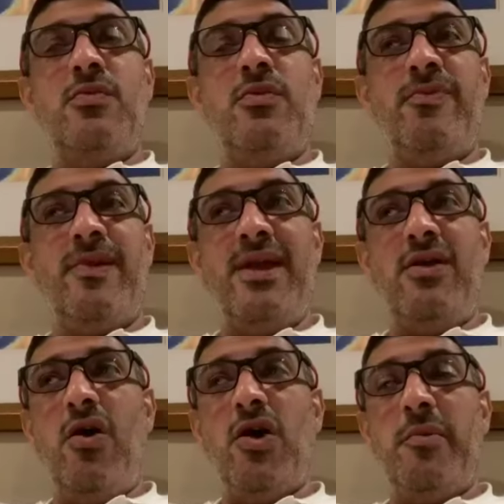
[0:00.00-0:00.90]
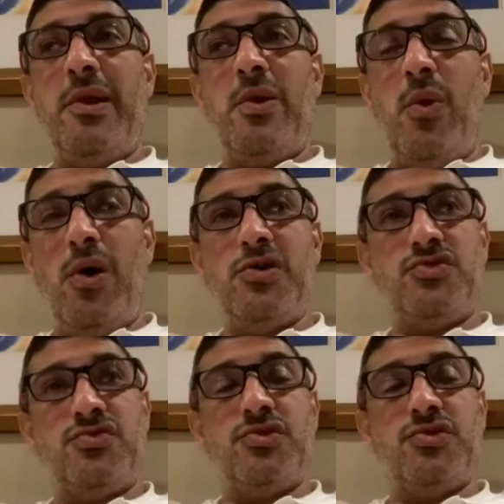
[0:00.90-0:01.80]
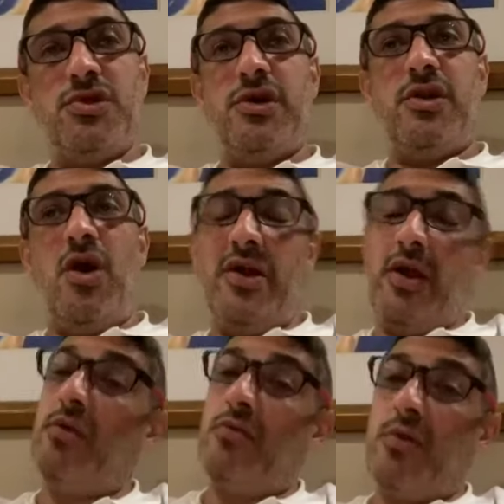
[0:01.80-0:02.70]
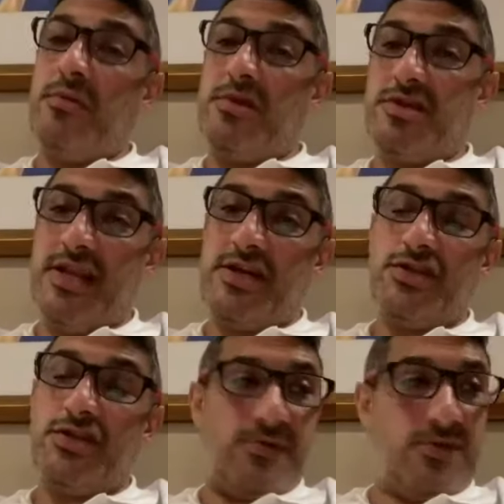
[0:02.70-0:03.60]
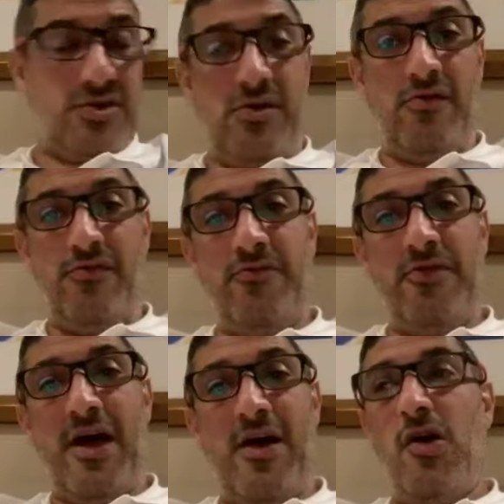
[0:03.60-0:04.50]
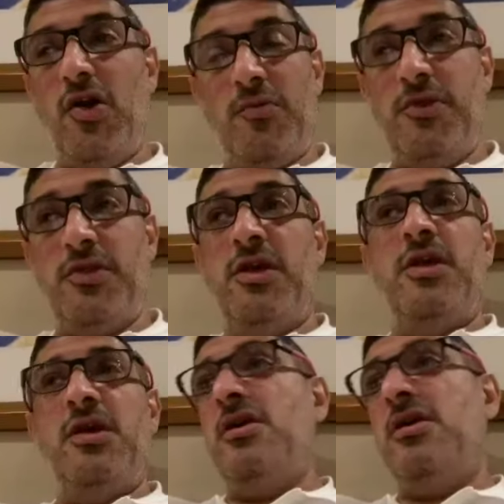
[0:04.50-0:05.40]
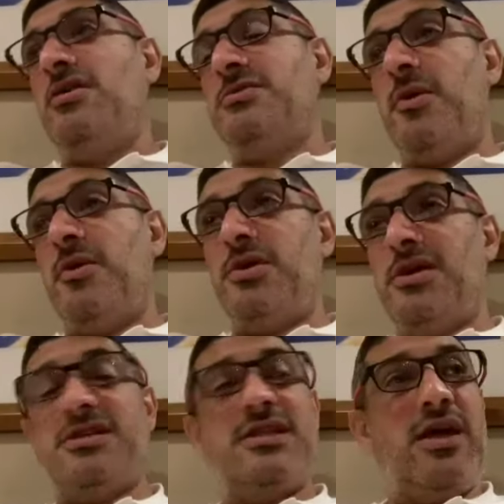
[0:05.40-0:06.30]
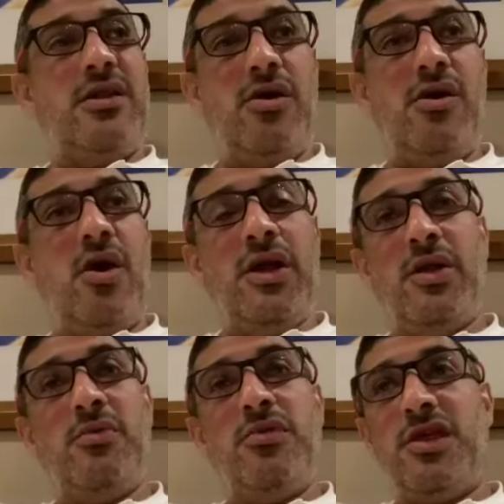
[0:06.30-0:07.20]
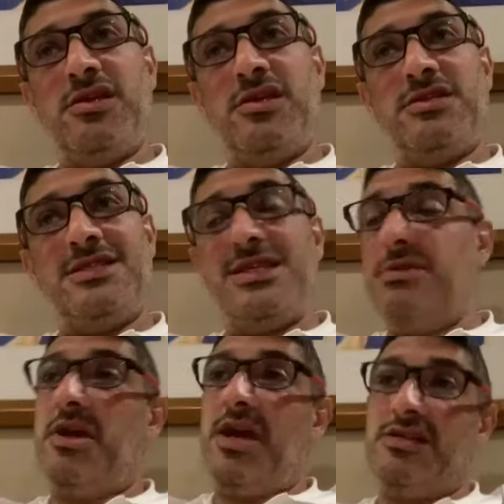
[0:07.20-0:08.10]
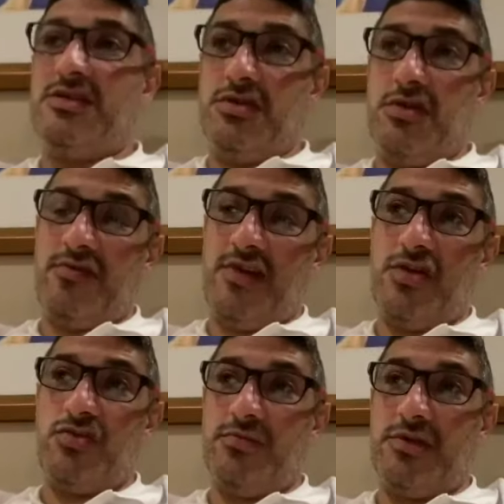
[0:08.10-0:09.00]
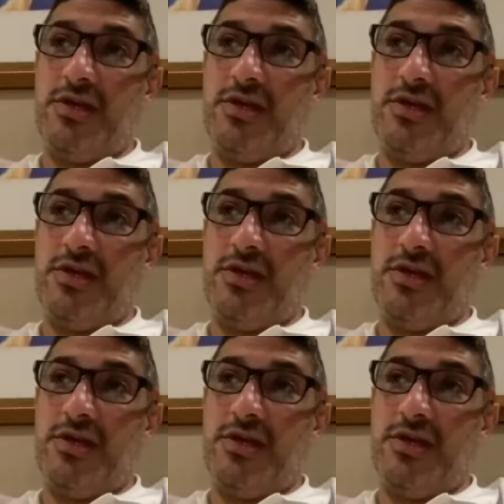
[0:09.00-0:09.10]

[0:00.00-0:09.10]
we've played arguably quite a strong side. I don't agree with the selection. If we start off with that argument, I spoke yesterday, and I don't think Tsimikas deserves to get dropped